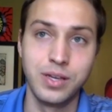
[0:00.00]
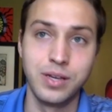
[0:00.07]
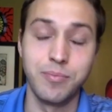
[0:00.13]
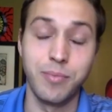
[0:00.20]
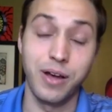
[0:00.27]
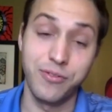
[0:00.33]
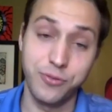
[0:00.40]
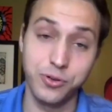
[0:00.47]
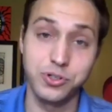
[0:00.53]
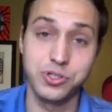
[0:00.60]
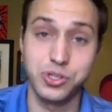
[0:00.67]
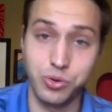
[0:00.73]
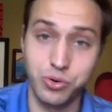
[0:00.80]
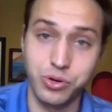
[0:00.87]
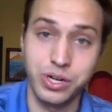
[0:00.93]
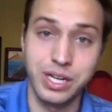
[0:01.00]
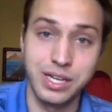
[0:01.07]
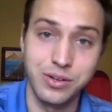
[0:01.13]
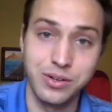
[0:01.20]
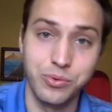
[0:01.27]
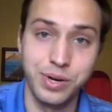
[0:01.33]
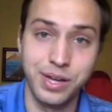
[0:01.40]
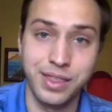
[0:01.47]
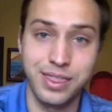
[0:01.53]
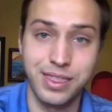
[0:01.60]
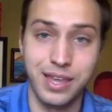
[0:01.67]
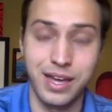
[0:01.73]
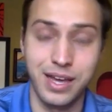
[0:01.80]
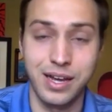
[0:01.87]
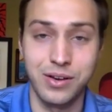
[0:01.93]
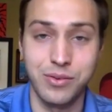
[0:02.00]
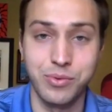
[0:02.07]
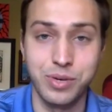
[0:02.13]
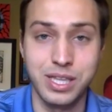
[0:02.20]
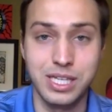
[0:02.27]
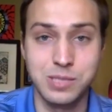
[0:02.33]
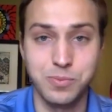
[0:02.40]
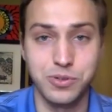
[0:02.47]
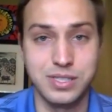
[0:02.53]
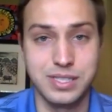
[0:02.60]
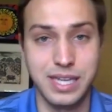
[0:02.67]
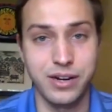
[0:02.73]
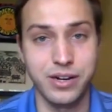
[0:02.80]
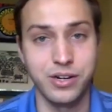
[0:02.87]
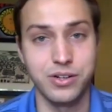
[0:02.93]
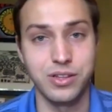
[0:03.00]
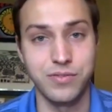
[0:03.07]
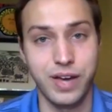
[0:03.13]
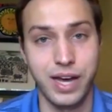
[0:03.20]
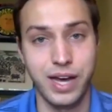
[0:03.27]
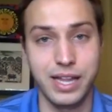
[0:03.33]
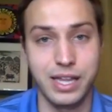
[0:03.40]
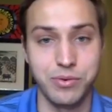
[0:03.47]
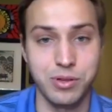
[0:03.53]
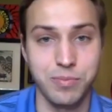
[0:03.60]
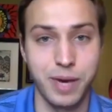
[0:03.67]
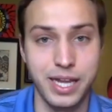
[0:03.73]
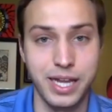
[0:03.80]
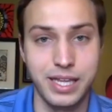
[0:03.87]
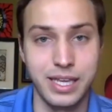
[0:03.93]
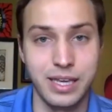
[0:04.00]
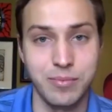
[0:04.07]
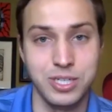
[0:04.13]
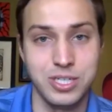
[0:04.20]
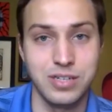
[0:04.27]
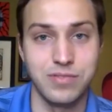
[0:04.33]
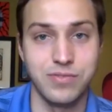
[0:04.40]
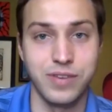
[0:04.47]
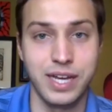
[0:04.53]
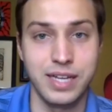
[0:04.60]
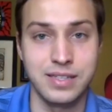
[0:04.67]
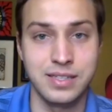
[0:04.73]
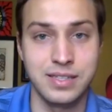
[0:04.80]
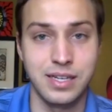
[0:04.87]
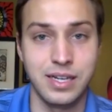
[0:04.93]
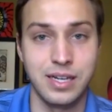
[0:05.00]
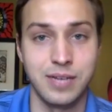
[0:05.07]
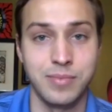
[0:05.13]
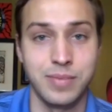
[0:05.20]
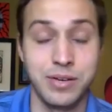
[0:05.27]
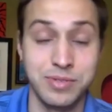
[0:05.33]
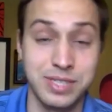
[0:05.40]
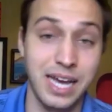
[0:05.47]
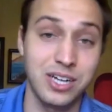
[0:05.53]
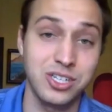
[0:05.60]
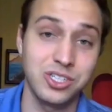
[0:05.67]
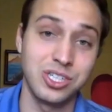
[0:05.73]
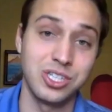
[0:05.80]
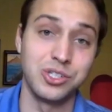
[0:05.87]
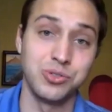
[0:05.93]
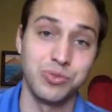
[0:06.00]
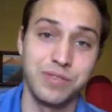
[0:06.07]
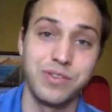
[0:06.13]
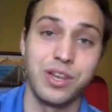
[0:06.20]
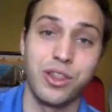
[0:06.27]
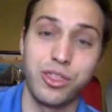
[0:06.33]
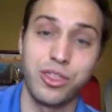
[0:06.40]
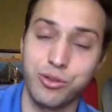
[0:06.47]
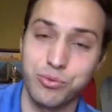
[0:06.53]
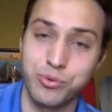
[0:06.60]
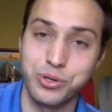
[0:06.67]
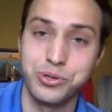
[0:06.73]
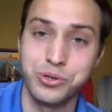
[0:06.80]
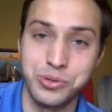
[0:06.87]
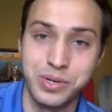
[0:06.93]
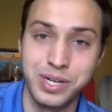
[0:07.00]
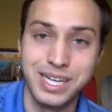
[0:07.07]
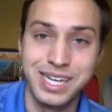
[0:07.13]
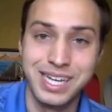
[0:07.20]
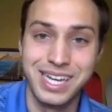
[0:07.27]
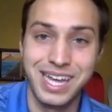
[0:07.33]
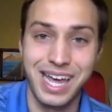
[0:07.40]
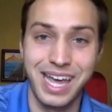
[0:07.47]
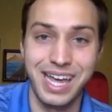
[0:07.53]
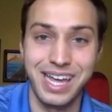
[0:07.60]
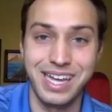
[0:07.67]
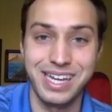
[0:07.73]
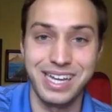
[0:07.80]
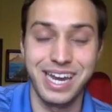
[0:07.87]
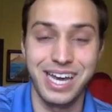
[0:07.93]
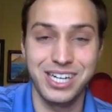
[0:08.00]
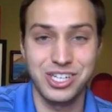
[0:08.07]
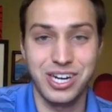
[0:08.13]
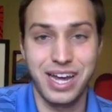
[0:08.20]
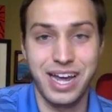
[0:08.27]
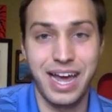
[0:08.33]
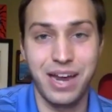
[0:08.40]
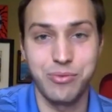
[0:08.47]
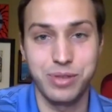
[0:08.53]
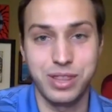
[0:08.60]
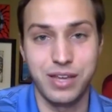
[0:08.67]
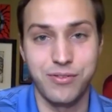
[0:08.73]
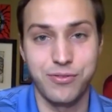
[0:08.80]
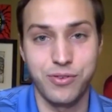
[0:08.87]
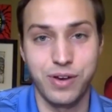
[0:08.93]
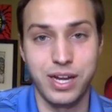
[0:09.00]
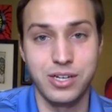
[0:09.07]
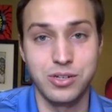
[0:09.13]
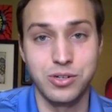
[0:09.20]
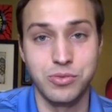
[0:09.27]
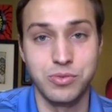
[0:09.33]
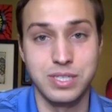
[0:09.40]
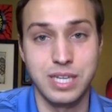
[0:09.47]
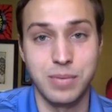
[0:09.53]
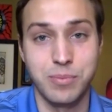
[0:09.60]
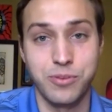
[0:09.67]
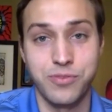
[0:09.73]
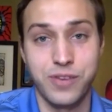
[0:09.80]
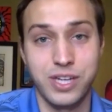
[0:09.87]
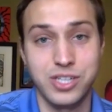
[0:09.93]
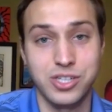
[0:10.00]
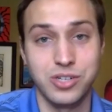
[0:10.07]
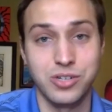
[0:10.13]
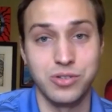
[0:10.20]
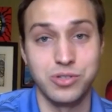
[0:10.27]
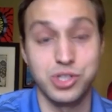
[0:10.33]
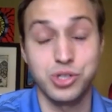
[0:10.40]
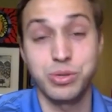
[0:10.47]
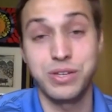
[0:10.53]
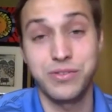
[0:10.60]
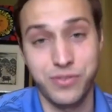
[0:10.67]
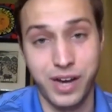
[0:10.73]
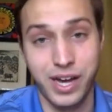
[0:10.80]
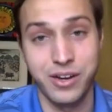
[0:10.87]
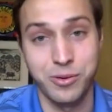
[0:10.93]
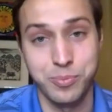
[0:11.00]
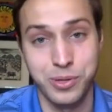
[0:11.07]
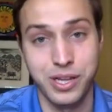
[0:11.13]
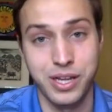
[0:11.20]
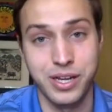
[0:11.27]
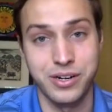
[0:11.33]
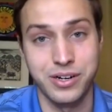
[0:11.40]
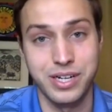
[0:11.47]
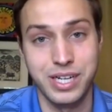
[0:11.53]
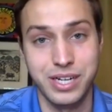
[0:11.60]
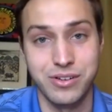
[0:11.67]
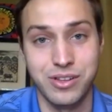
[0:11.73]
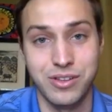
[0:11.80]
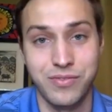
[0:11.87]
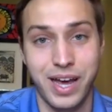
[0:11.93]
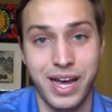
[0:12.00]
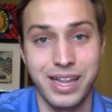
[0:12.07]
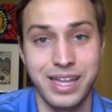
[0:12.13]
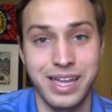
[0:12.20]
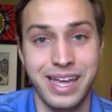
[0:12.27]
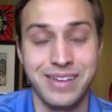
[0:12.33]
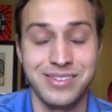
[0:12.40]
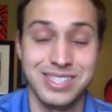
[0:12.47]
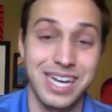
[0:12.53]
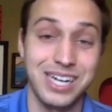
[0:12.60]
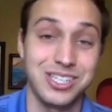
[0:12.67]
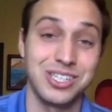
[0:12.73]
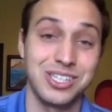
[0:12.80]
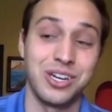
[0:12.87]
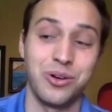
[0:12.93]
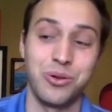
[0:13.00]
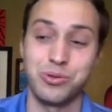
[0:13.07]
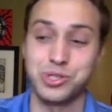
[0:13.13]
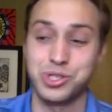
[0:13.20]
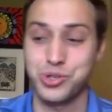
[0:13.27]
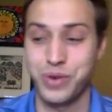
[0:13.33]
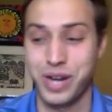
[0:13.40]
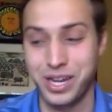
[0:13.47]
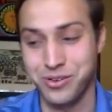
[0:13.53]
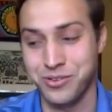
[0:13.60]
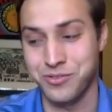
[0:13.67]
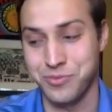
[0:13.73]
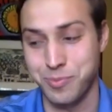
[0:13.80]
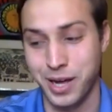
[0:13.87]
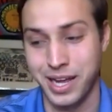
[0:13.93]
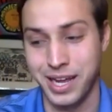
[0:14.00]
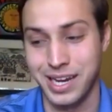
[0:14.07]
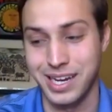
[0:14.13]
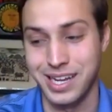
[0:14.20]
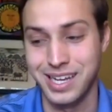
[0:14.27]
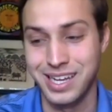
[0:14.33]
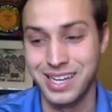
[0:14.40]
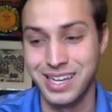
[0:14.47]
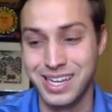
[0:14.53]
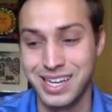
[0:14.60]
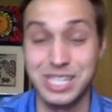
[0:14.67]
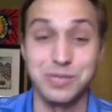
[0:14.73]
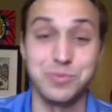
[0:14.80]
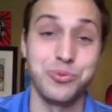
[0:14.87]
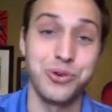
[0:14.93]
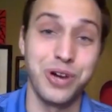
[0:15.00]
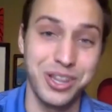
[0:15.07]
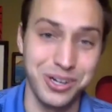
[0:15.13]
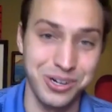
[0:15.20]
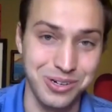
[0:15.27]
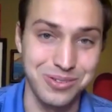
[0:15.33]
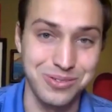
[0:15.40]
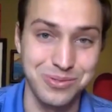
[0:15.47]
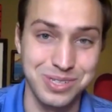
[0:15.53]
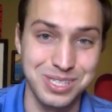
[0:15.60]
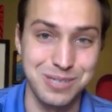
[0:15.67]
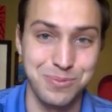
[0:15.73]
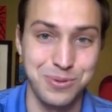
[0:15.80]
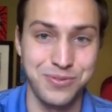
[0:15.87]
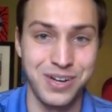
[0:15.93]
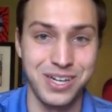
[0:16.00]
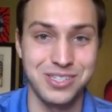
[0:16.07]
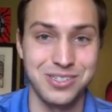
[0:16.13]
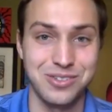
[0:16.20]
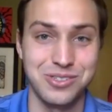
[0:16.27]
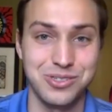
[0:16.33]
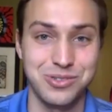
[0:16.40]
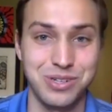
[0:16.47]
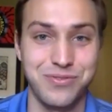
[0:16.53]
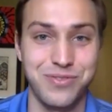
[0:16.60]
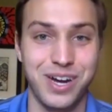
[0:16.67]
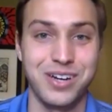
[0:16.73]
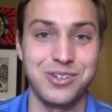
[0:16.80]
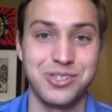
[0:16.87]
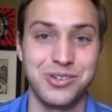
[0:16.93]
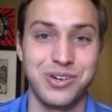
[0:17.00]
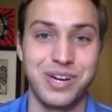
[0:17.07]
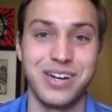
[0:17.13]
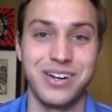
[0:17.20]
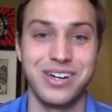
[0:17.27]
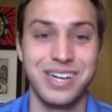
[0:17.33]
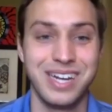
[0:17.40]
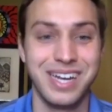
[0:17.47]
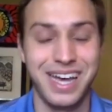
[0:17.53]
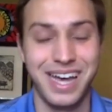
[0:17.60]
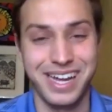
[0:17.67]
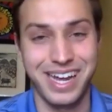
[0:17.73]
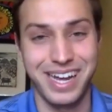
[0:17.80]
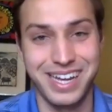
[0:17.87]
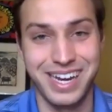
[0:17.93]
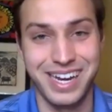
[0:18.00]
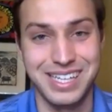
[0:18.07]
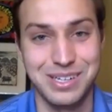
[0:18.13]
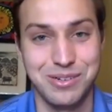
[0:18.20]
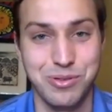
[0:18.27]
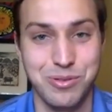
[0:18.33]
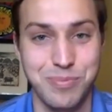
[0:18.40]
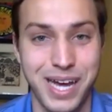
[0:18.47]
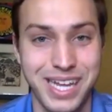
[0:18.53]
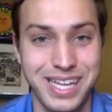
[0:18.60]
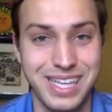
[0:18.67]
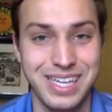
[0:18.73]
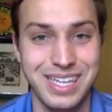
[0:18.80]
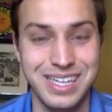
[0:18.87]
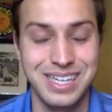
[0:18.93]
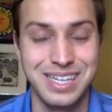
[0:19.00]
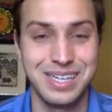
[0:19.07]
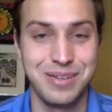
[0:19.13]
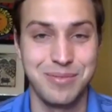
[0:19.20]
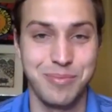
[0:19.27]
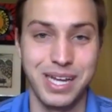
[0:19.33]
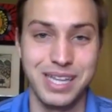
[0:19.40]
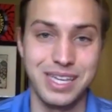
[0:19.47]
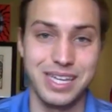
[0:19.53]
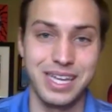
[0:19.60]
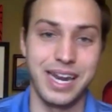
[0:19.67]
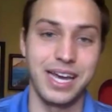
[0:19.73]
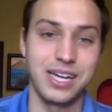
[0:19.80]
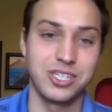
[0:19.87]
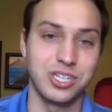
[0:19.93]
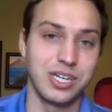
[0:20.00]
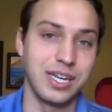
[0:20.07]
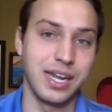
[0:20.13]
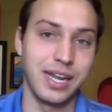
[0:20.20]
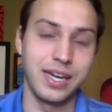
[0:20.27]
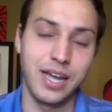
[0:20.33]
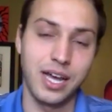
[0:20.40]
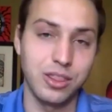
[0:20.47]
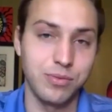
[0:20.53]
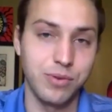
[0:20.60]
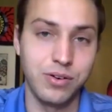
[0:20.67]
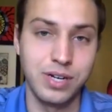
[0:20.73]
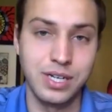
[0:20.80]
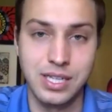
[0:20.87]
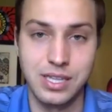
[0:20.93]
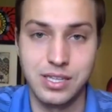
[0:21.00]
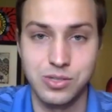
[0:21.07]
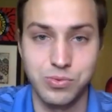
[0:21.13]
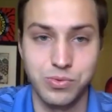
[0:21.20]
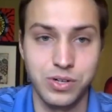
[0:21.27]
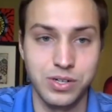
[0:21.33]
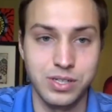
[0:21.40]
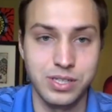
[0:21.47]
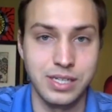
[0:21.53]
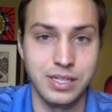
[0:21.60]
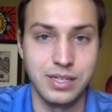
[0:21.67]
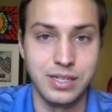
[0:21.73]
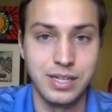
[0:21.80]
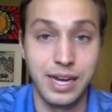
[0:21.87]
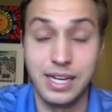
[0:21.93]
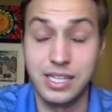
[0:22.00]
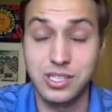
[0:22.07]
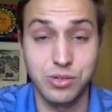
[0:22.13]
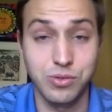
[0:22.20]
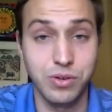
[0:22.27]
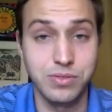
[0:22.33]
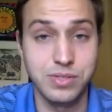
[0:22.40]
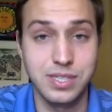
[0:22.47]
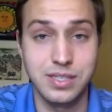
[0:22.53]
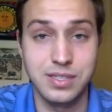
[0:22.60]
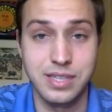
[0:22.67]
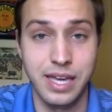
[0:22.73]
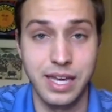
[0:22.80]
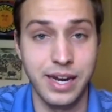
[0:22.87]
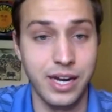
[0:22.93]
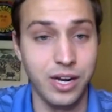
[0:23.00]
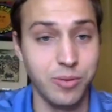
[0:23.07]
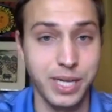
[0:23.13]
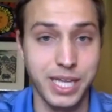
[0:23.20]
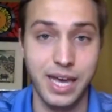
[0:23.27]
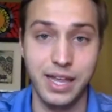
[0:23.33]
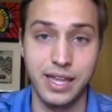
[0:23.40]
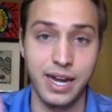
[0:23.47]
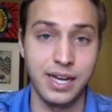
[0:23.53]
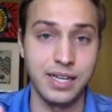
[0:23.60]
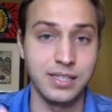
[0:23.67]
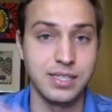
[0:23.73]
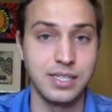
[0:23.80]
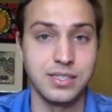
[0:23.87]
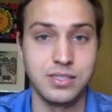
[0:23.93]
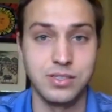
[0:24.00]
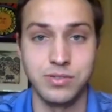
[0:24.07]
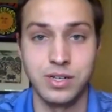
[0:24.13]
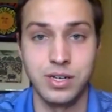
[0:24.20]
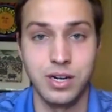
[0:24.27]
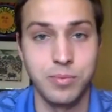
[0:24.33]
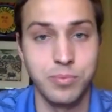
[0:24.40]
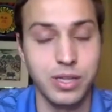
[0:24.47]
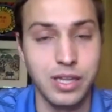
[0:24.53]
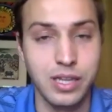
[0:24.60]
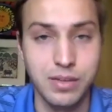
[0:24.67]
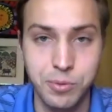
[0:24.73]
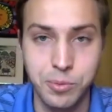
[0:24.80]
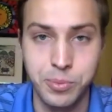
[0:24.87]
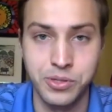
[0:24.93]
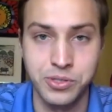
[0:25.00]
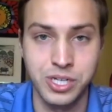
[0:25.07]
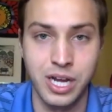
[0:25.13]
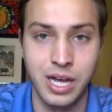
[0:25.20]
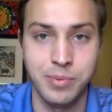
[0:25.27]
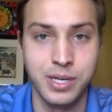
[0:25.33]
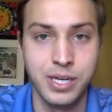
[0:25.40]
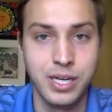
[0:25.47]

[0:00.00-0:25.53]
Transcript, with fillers: my first story with uh, with esports down here in the valley with Mikey at Mission Vets, um, it was actually driven through a connection I had with a friend who was a professional Street Fighter player here in the Valley. It was actually an old trainer of mine. His brother was the professional Street Fighter trainer. I got connected with Mikey, made the connection, and, and got thrown into this world. And, and it's grown since then. I know McAllen ISD is doing an unbelievable job